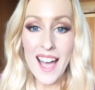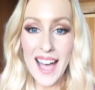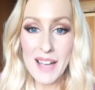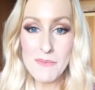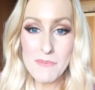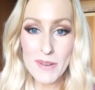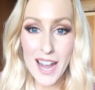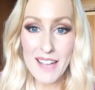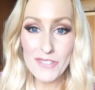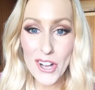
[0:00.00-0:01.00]
Um, but
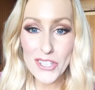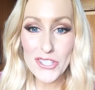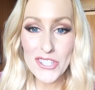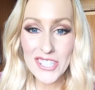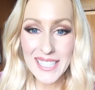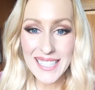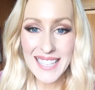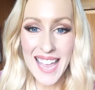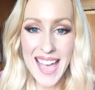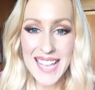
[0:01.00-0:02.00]
I've got Judy in the
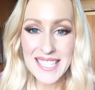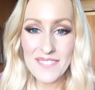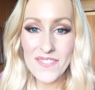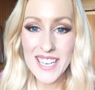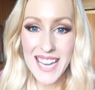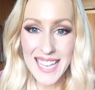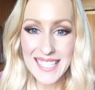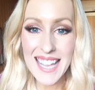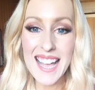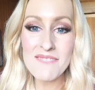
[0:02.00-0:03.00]
house, and
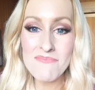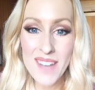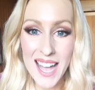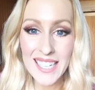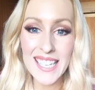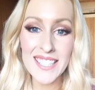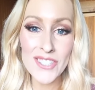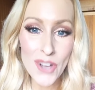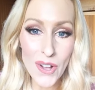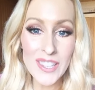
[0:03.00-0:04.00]
Vanessa, and Marnie, and
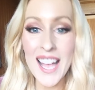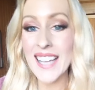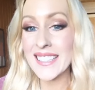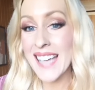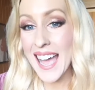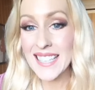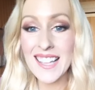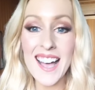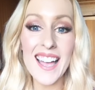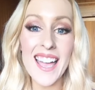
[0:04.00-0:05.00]
Yola, and
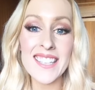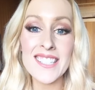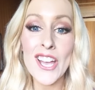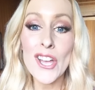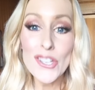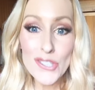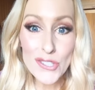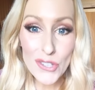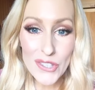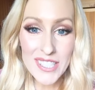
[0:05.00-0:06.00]
Kayla, and
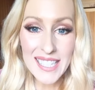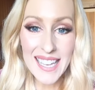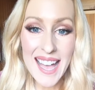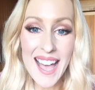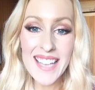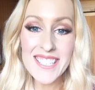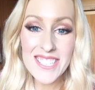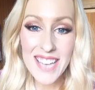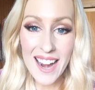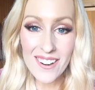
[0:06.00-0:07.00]
Sue's here, and
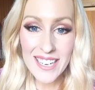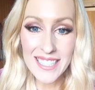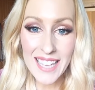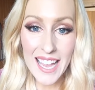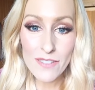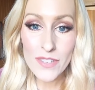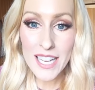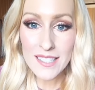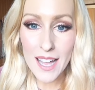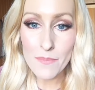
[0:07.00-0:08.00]
Jared, and
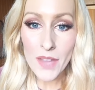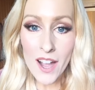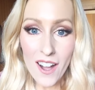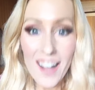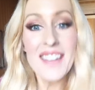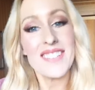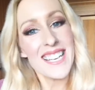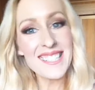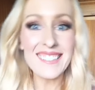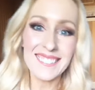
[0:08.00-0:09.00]
Vanessa. Hi,
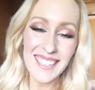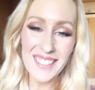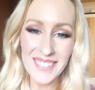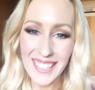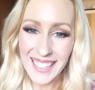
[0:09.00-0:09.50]
Vanessa. I love it.